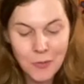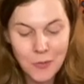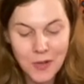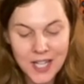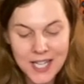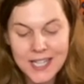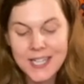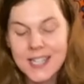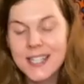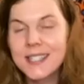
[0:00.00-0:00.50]

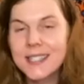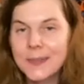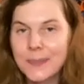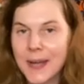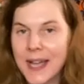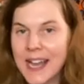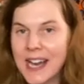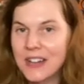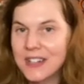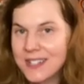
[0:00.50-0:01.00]
one
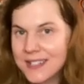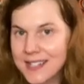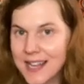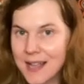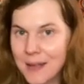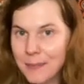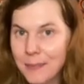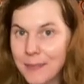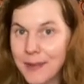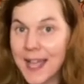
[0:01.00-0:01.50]
inspired
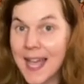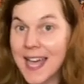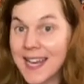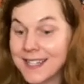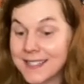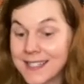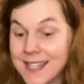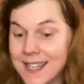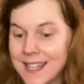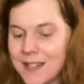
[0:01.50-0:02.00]
step at a
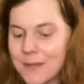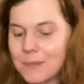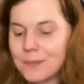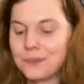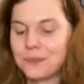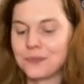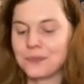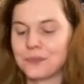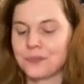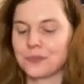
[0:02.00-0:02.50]
time.
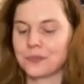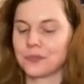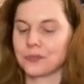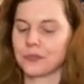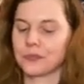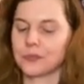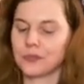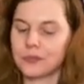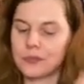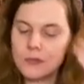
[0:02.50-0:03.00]

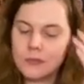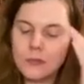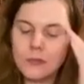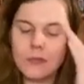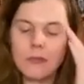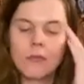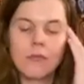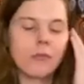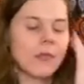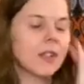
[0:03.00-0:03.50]

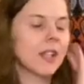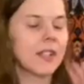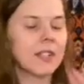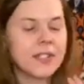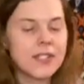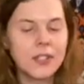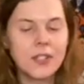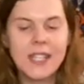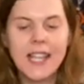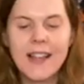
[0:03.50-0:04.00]

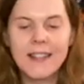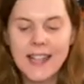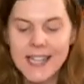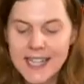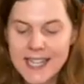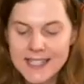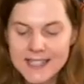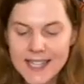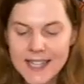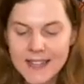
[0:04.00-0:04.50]
So yeah,
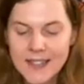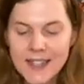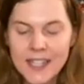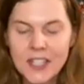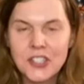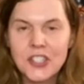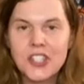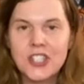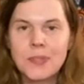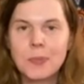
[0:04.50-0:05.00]
like I said, the
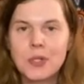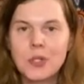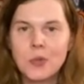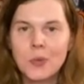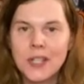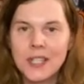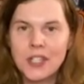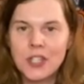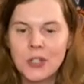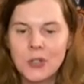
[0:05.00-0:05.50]
energy
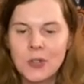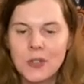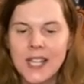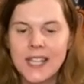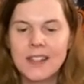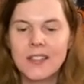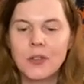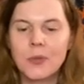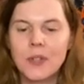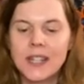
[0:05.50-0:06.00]
between you,
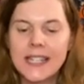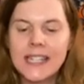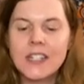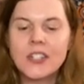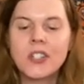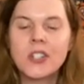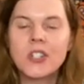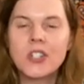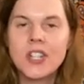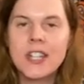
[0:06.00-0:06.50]
like the
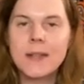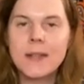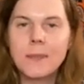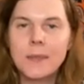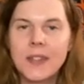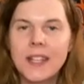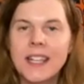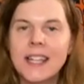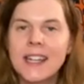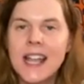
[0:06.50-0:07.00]
relationship,
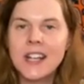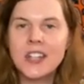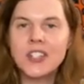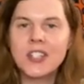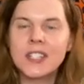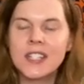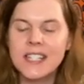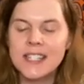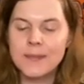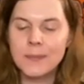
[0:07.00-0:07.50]
the
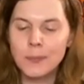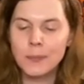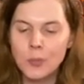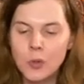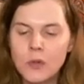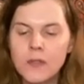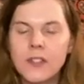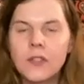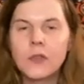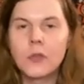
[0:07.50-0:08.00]
connection is
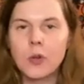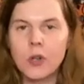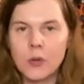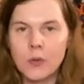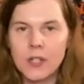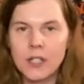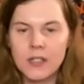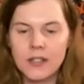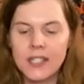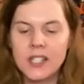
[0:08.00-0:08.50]
moving
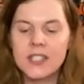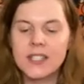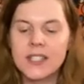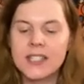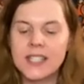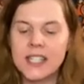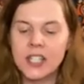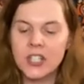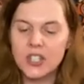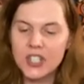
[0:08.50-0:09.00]
forward. There's
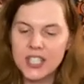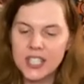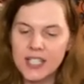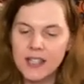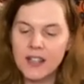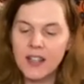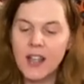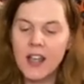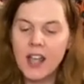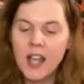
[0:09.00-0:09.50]
this
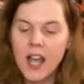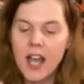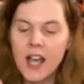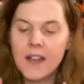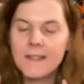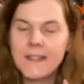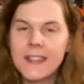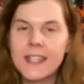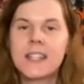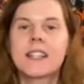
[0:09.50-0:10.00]
energy
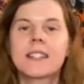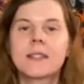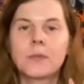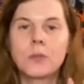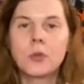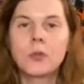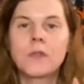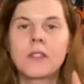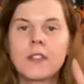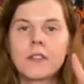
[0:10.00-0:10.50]
of things
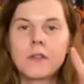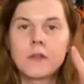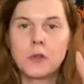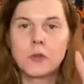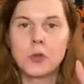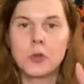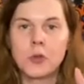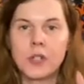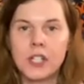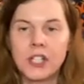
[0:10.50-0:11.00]
moving
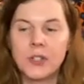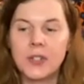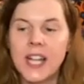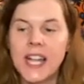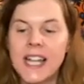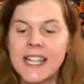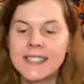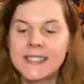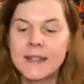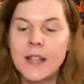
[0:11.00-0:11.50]
forward. You
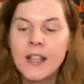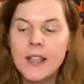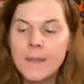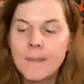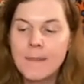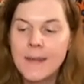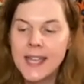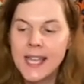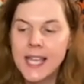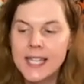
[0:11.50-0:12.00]
guys
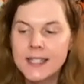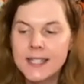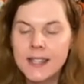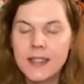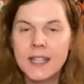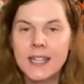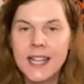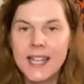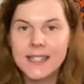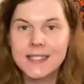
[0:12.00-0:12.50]
making it to
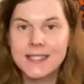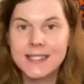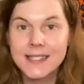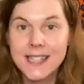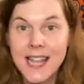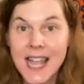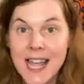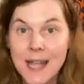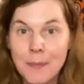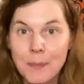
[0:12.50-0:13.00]
the next
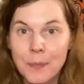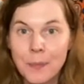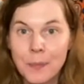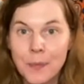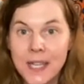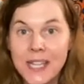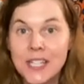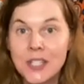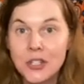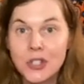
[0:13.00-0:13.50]
step
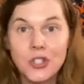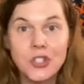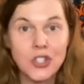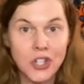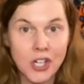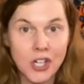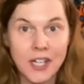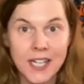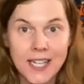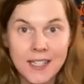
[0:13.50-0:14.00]
in your
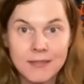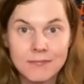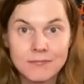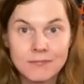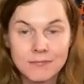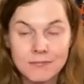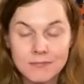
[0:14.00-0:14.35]
journey